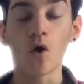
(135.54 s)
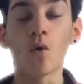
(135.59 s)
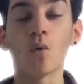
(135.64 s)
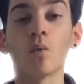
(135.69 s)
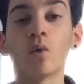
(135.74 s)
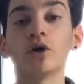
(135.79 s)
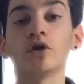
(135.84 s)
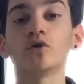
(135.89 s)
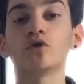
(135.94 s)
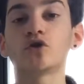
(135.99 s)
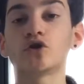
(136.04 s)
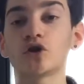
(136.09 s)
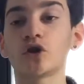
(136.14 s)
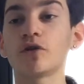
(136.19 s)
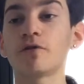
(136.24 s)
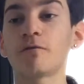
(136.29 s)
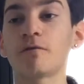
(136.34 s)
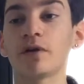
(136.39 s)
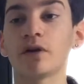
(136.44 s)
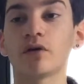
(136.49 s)
What you should
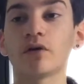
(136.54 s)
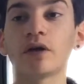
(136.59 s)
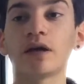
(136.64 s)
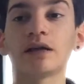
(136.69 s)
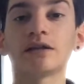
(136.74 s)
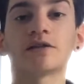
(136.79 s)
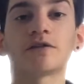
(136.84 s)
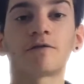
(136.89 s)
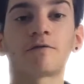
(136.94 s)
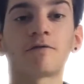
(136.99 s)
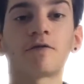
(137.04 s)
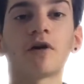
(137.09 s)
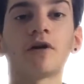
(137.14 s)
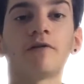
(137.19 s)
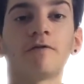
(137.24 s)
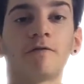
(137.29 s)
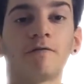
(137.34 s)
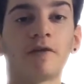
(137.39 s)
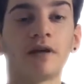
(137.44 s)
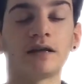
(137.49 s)
feel is the
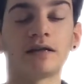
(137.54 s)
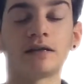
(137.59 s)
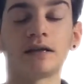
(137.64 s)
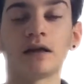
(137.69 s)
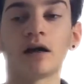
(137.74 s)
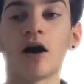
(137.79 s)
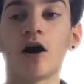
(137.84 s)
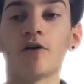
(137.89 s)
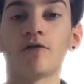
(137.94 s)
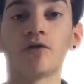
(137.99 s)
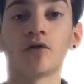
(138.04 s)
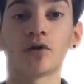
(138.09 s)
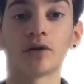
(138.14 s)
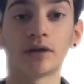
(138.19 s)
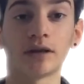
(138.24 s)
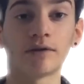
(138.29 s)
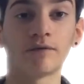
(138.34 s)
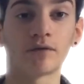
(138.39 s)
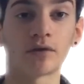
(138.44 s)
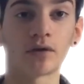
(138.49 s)
front facing of your
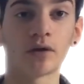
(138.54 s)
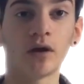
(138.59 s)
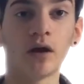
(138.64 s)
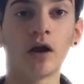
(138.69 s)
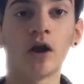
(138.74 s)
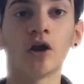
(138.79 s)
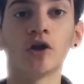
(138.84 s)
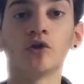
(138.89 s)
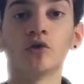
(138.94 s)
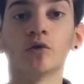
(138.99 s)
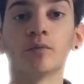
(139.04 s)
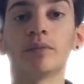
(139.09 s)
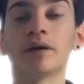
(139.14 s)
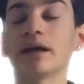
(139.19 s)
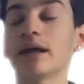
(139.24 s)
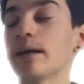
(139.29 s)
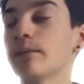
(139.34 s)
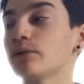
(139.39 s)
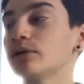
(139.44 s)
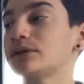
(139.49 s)
liver. You'll
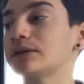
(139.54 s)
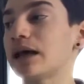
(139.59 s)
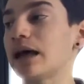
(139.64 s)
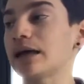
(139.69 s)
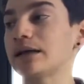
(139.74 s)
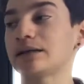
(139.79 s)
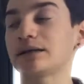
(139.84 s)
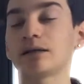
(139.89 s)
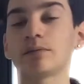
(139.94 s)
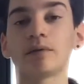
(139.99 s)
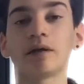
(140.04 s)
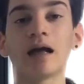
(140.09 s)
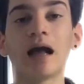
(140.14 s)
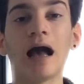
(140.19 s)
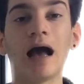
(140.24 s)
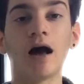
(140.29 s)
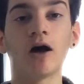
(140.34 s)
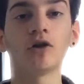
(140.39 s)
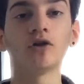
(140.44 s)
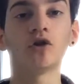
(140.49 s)
be able to estimate
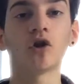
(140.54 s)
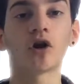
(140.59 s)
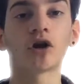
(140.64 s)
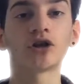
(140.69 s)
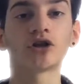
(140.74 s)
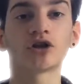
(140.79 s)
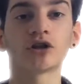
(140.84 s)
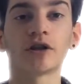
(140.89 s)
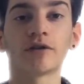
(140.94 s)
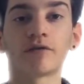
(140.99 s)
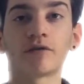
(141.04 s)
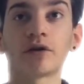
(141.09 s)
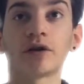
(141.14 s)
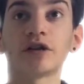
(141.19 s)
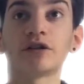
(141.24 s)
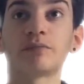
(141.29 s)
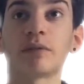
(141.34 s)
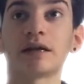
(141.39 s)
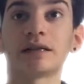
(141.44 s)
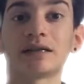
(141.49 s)
how large your liver
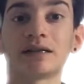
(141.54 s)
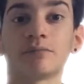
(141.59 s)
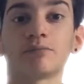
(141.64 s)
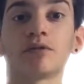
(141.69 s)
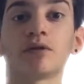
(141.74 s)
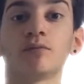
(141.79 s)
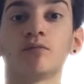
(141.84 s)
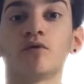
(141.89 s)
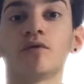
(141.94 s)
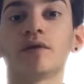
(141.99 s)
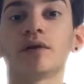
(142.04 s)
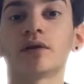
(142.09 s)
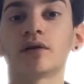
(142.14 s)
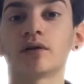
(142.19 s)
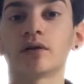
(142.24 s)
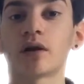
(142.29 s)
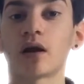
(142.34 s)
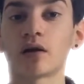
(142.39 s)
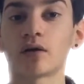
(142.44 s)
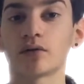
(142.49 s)
is by simply moving your
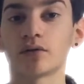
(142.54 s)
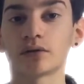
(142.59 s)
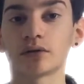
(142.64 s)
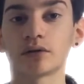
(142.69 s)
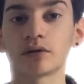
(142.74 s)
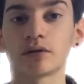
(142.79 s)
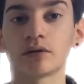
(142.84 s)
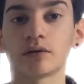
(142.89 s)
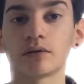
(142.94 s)
knuckles.